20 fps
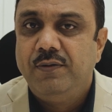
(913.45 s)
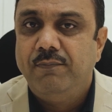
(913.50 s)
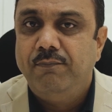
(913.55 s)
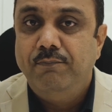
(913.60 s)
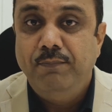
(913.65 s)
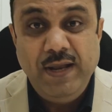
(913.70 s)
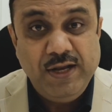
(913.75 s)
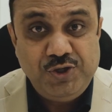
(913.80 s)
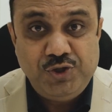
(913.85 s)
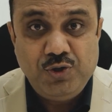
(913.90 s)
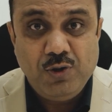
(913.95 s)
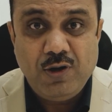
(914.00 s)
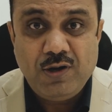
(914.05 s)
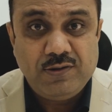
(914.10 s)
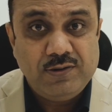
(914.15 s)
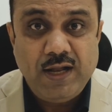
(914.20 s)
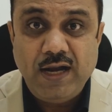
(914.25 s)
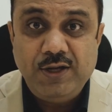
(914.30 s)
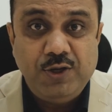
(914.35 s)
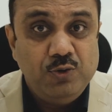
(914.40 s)
Make sure
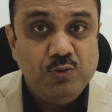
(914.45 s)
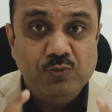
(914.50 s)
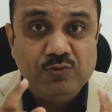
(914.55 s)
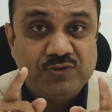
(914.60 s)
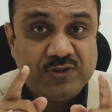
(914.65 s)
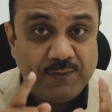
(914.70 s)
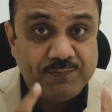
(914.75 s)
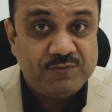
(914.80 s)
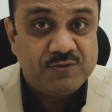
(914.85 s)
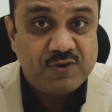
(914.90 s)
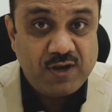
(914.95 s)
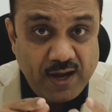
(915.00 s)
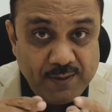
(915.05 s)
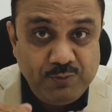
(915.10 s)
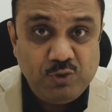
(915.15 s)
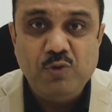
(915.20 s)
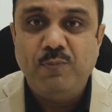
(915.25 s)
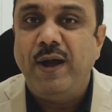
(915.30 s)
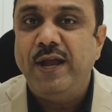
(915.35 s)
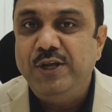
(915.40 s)
that you
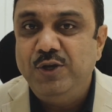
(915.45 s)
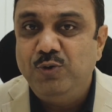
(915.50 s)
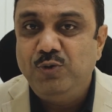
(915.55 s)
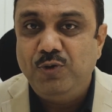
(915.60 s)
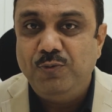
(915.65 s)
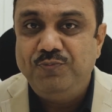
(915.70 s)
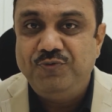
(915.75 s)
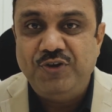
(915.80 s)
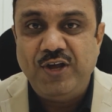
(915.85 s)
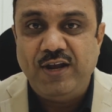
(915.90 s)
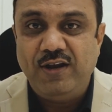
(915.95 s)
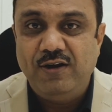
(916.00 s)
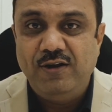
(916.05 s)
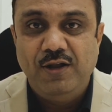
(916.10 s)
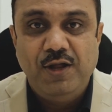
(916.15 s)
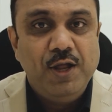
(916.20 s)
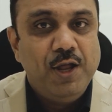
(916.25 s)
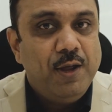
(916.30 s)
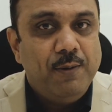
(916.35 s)
subscribe to my YouTube channel,